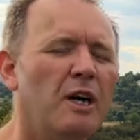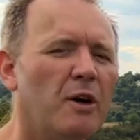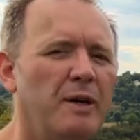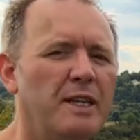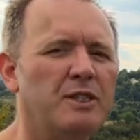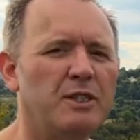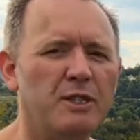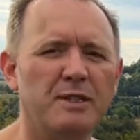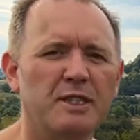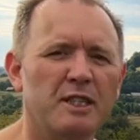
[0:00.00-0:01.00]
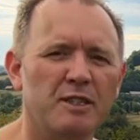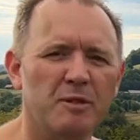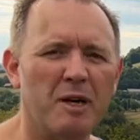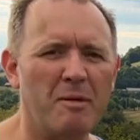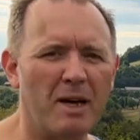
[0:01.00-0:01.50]
All you need to do is adjust
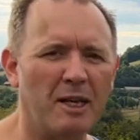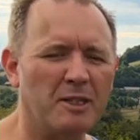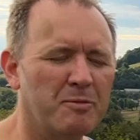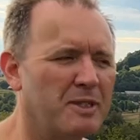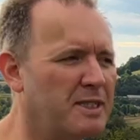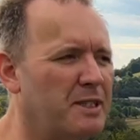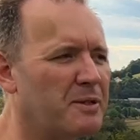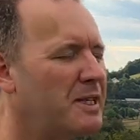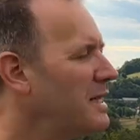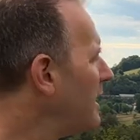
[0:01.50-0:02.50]
the white balance, but still,